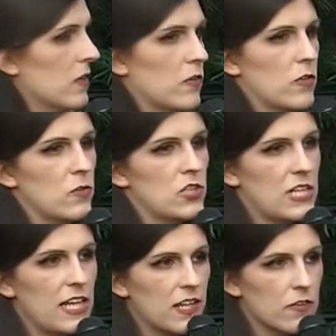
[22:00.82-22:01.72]
knows who
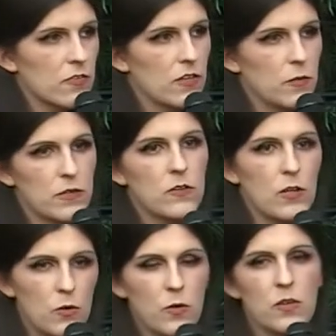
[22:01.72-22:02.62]
she is. And when you
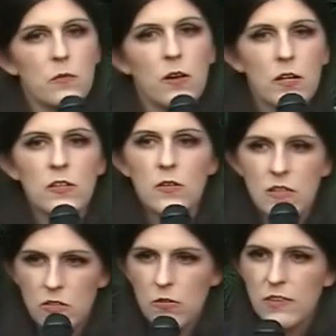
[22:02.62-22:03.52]
know who you are, you
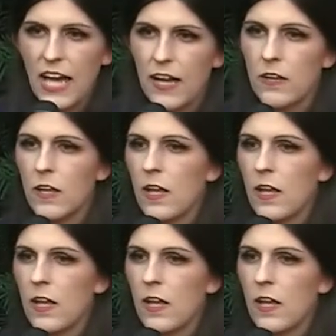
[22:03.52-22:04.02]
can do that."